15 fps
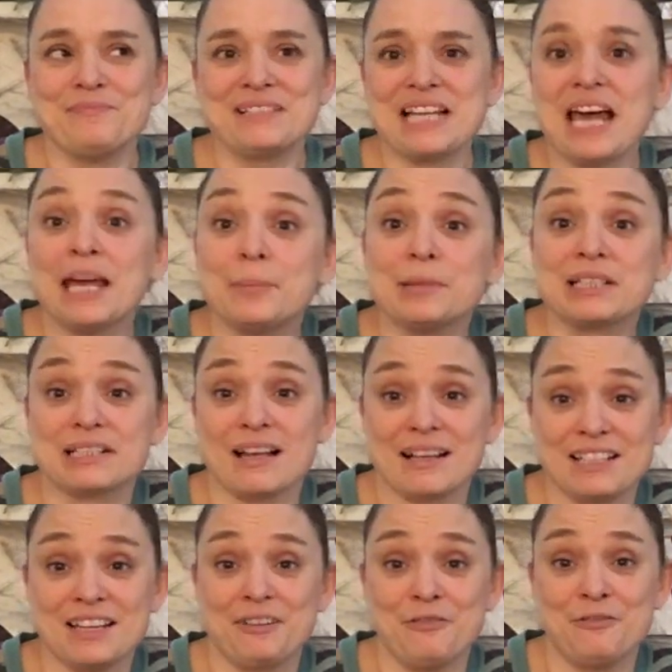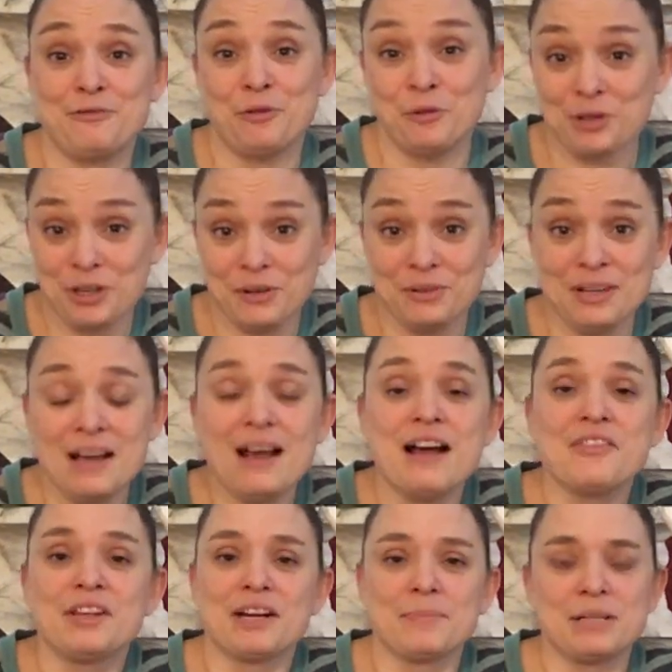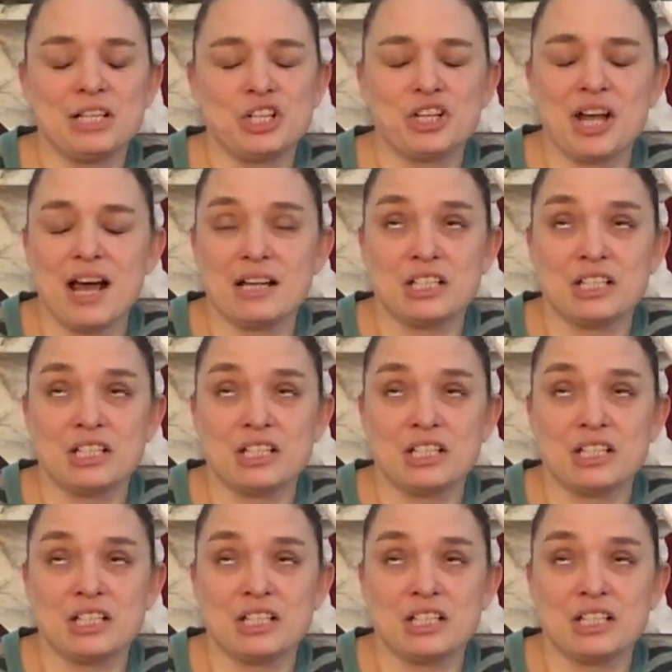table setting for you that I'm going to share.